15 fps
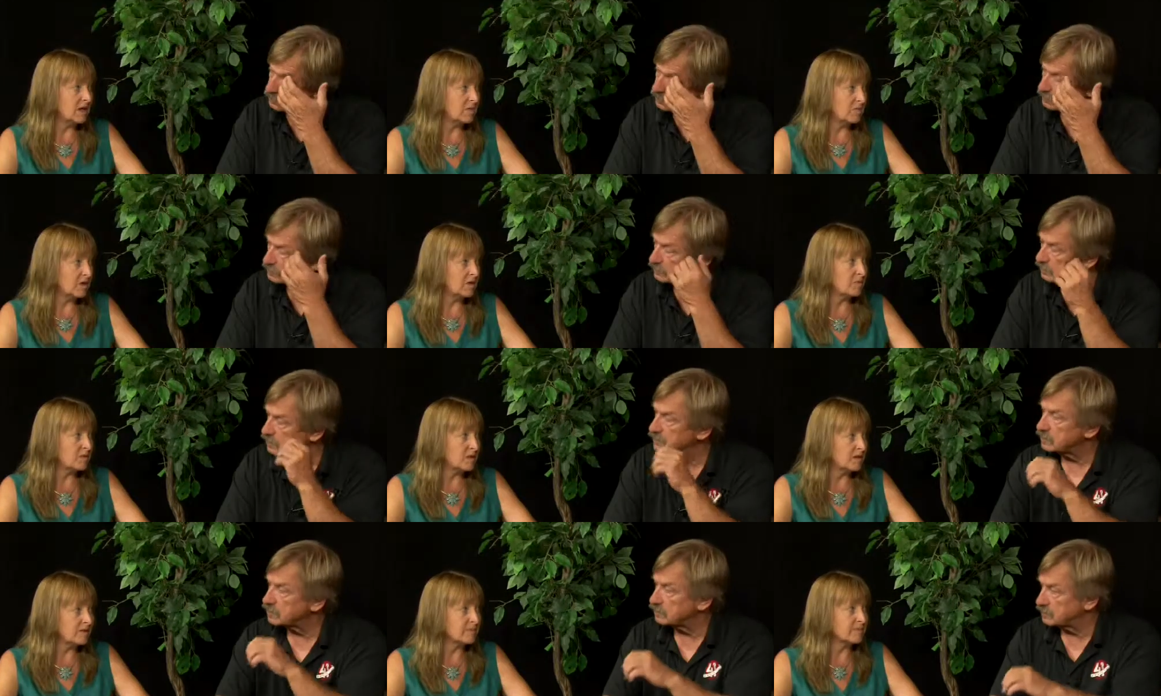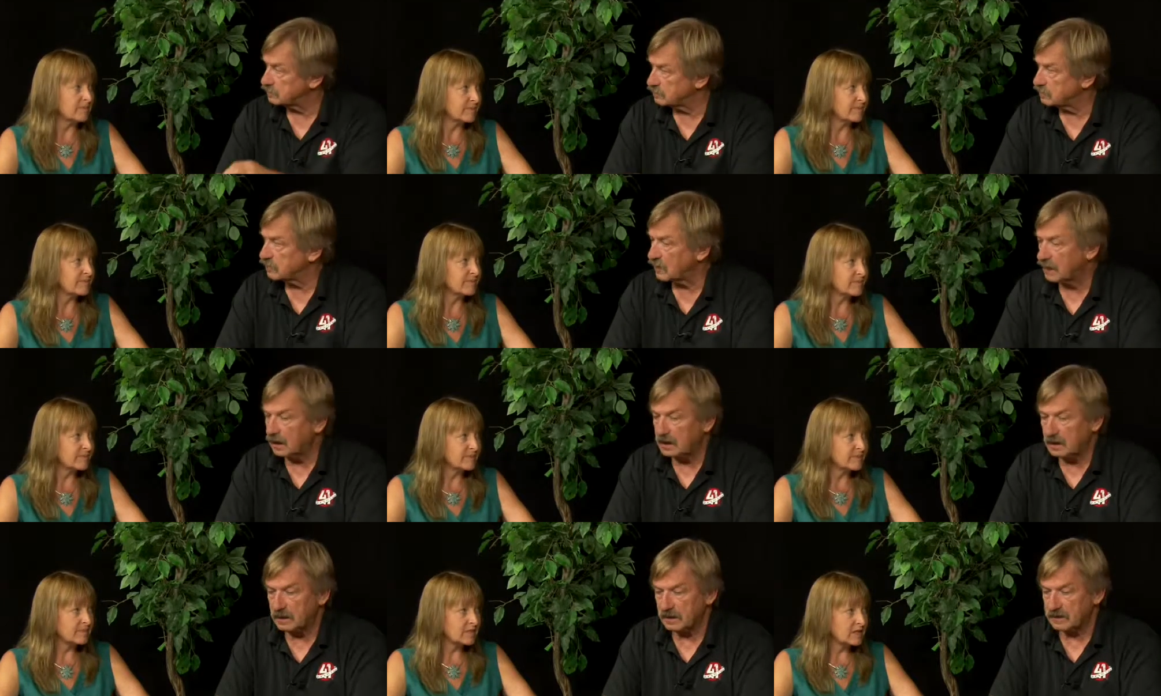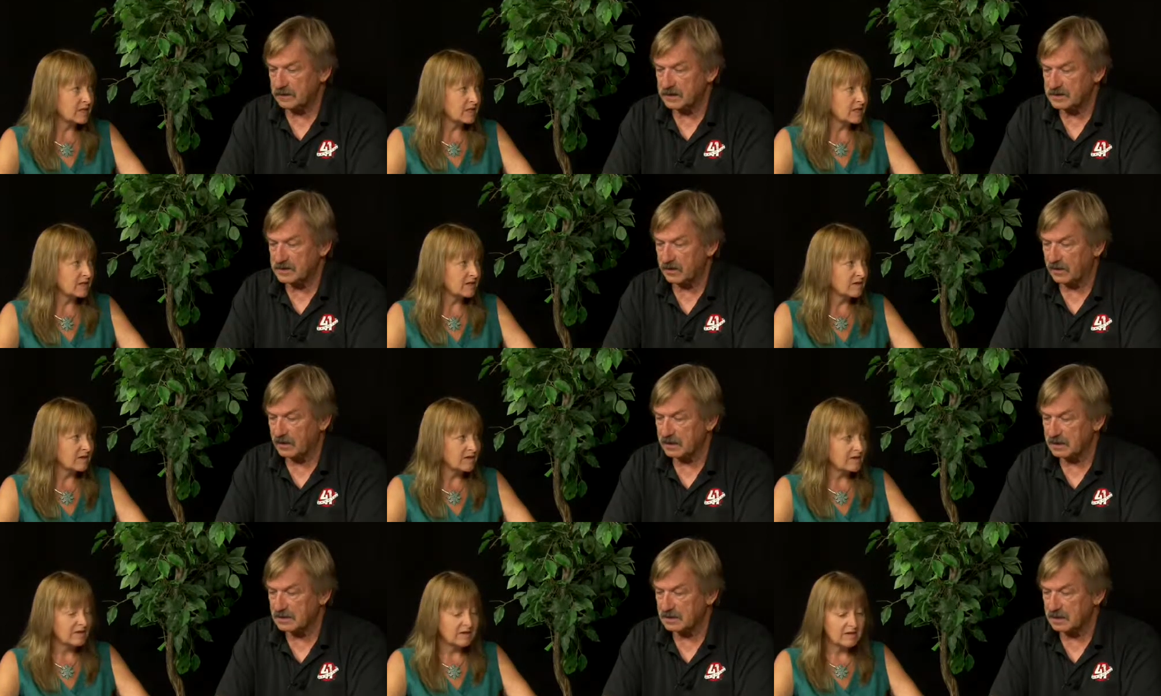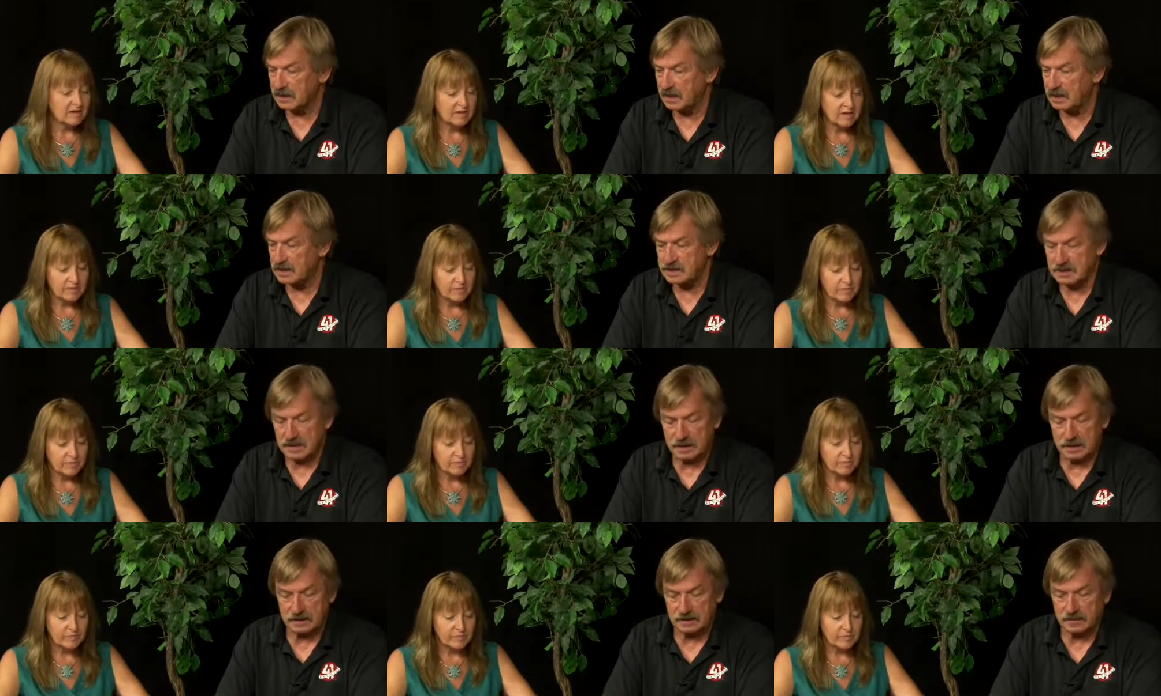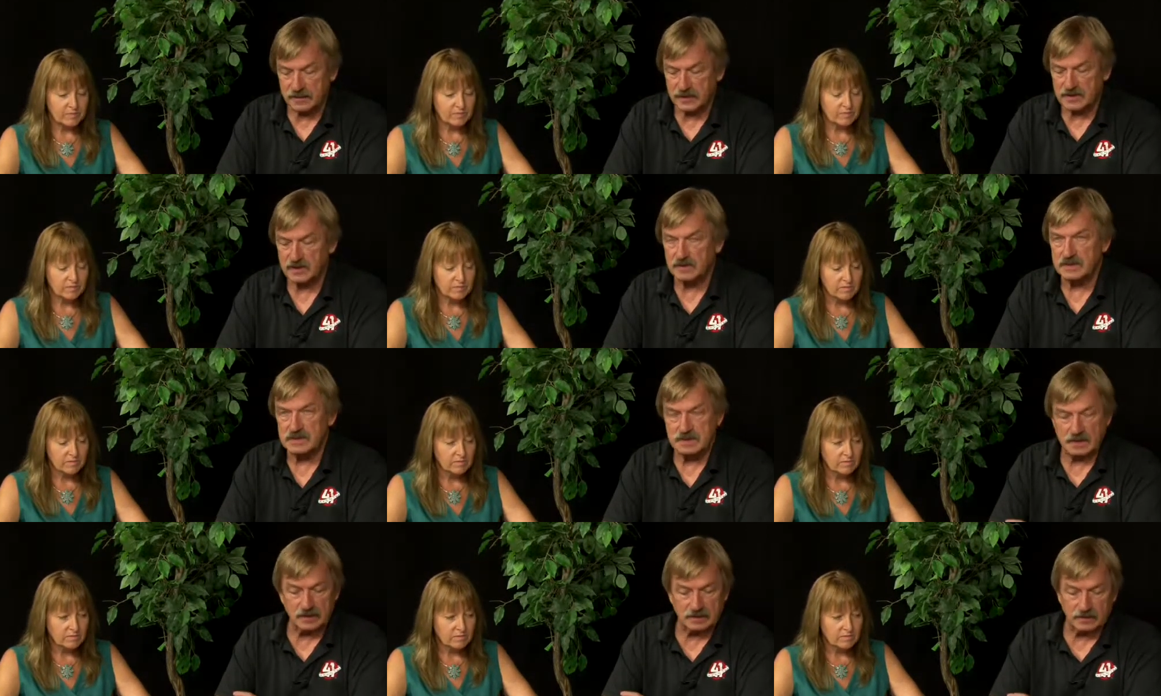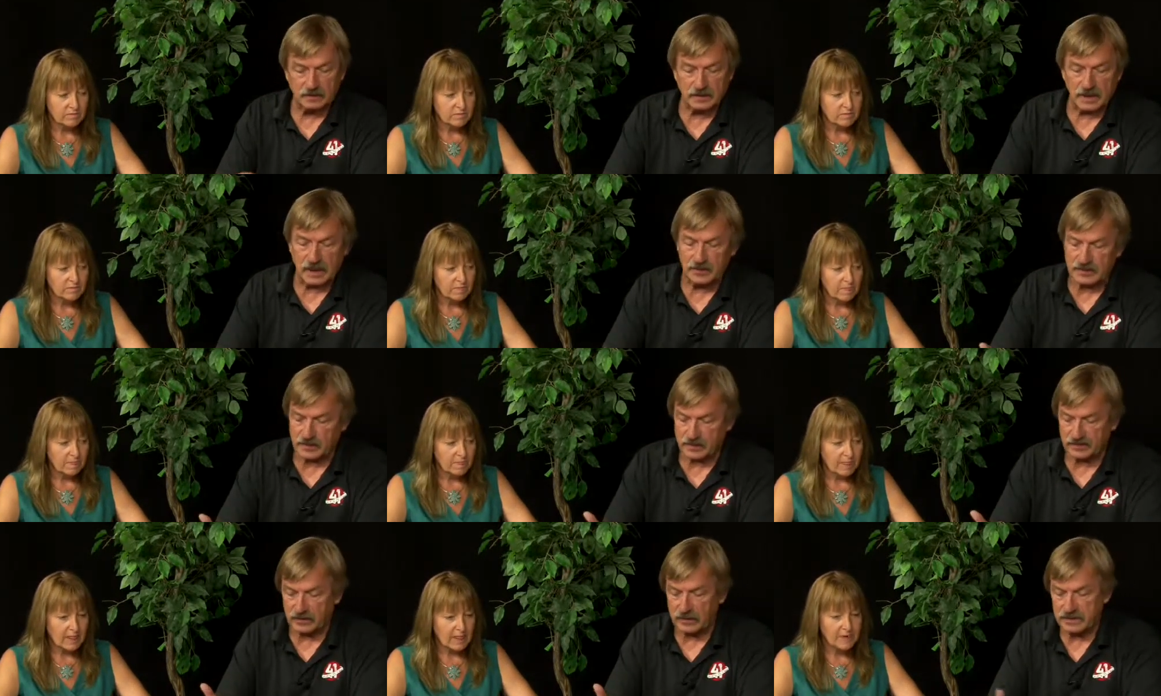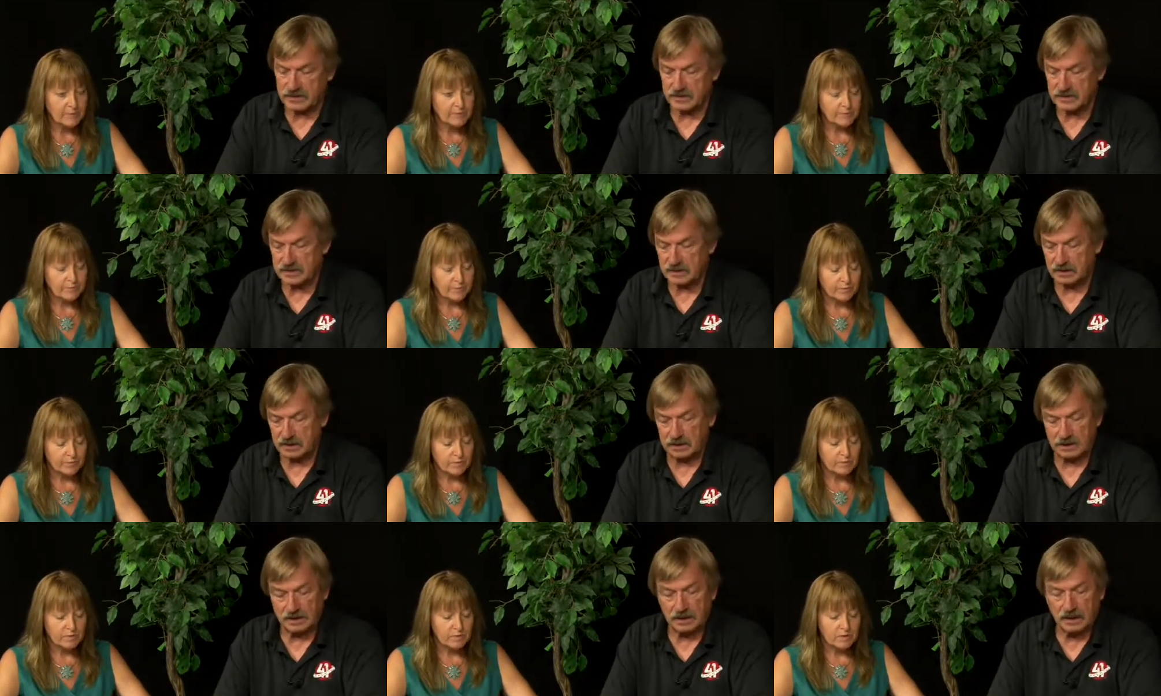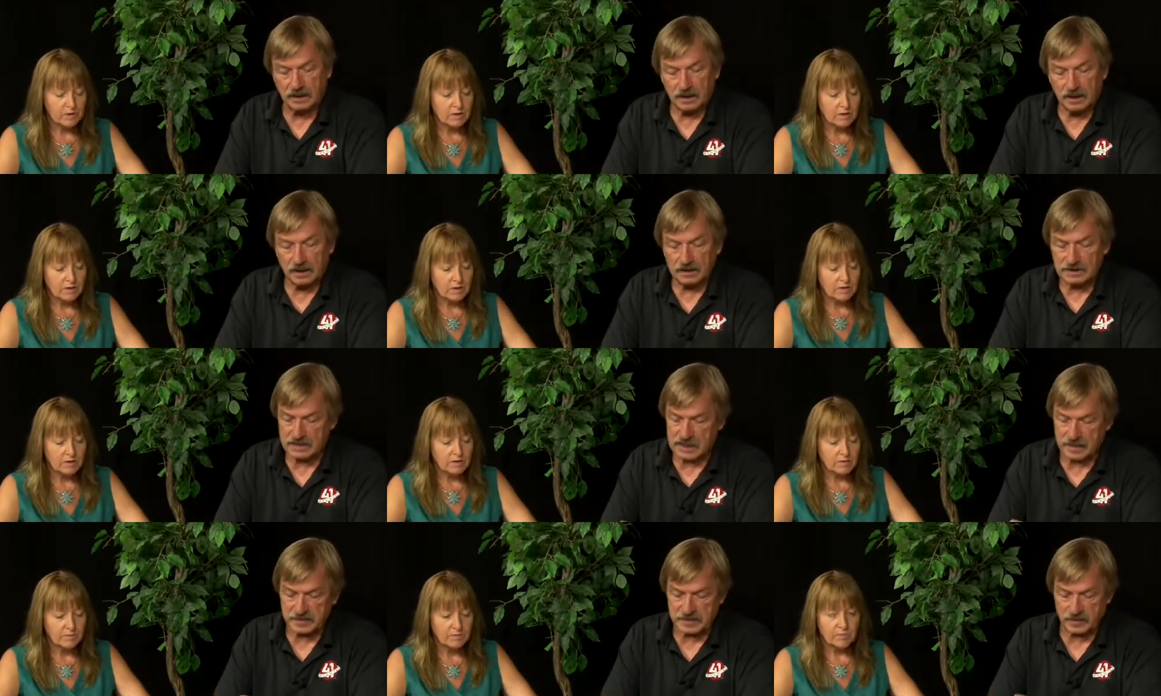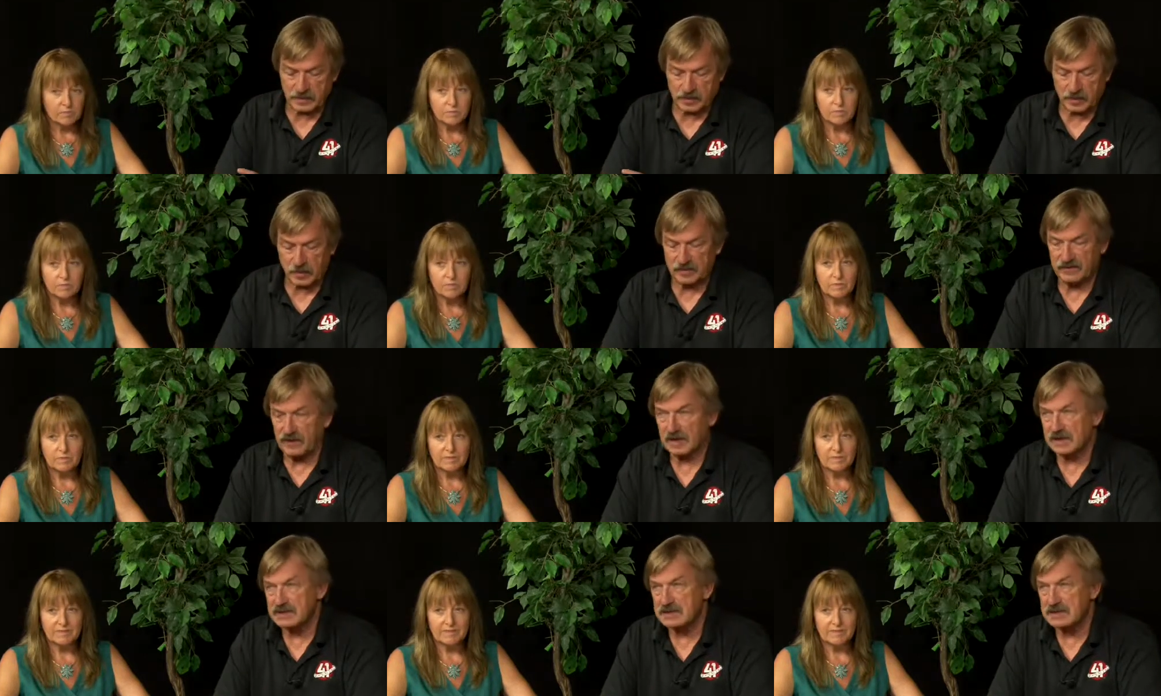Speaker 1: that property.
Speaker 2: Oh, that's great. And uh, the picture was uh, the one I was referring to is in the just happens to be the Pahrump Valley